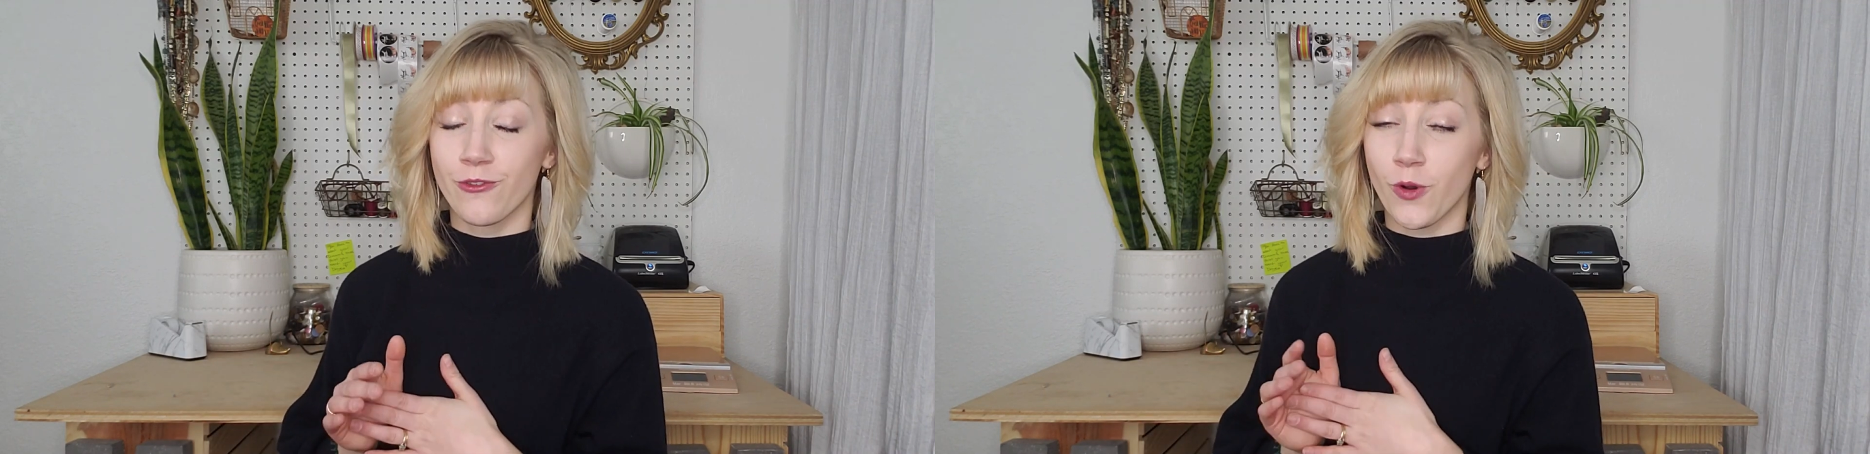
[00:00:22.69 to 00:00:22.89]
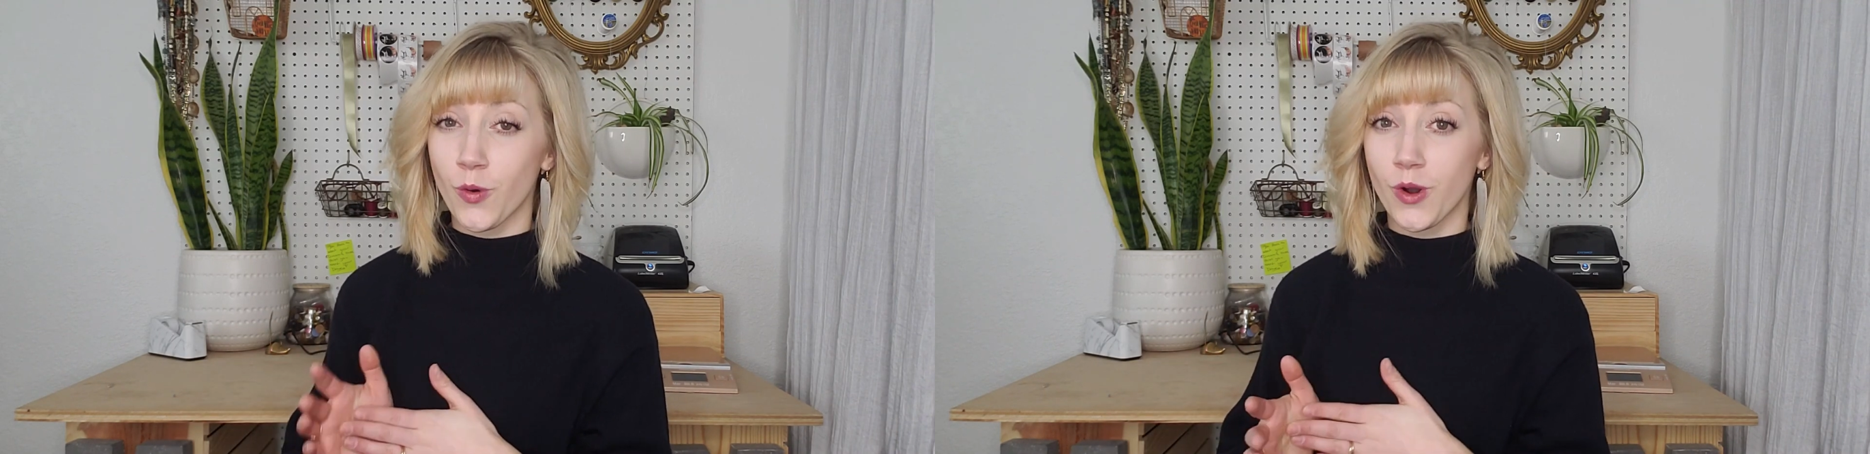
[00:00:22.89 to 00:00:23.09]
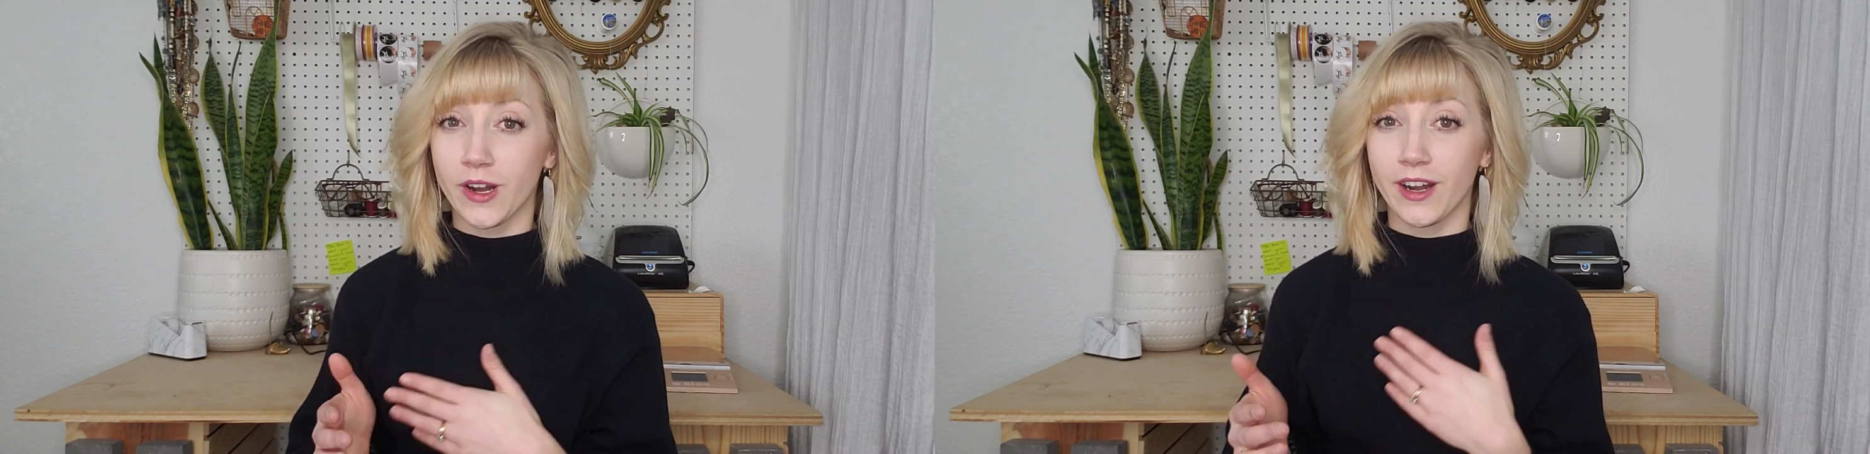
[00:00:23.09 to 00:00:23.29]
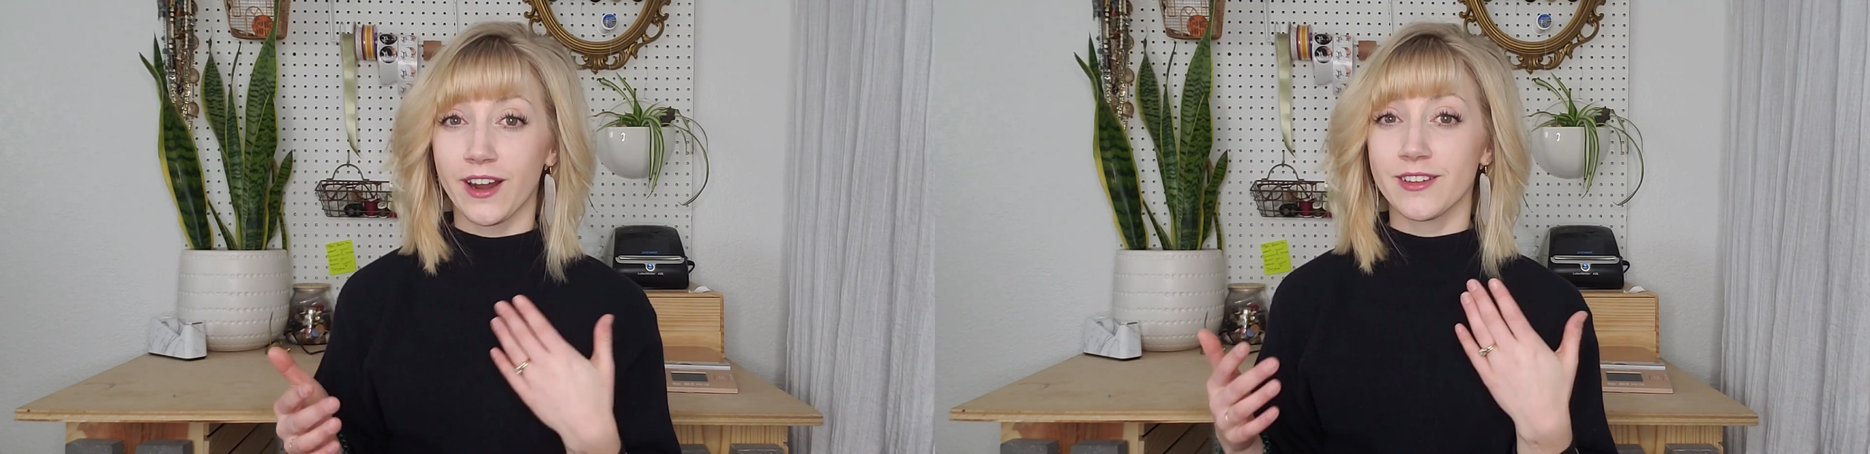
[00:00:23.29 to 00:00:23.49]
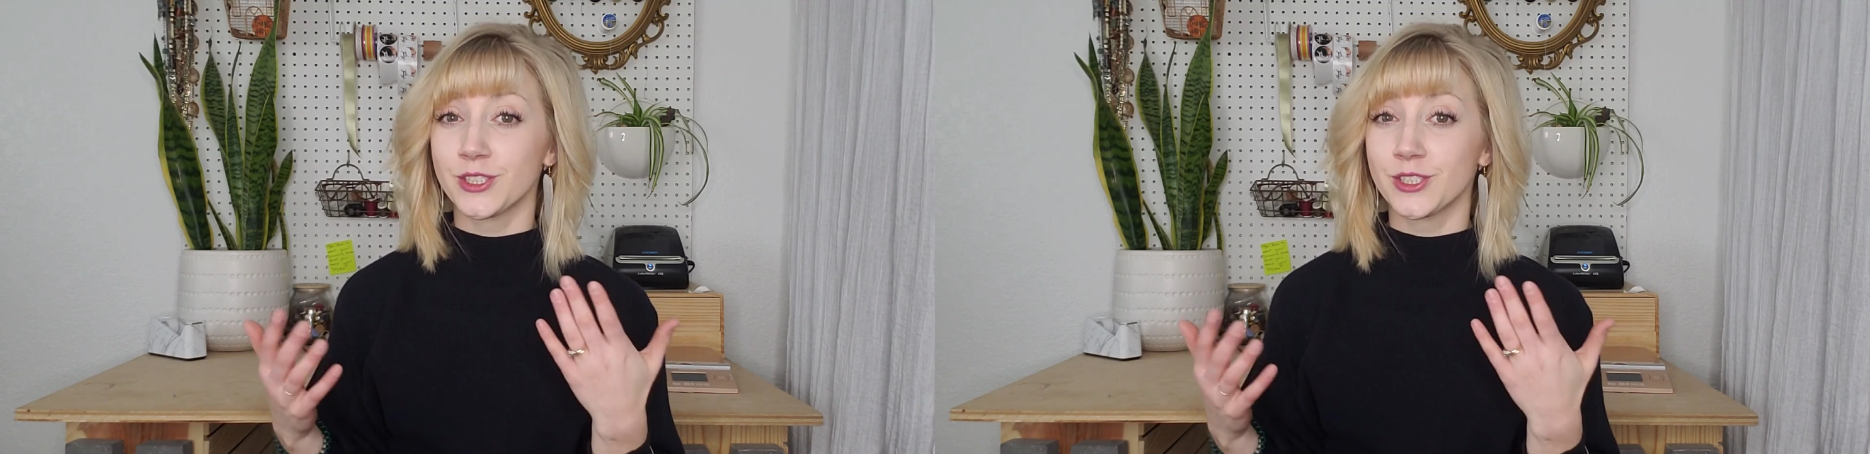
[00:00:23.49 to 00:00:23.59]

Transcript: for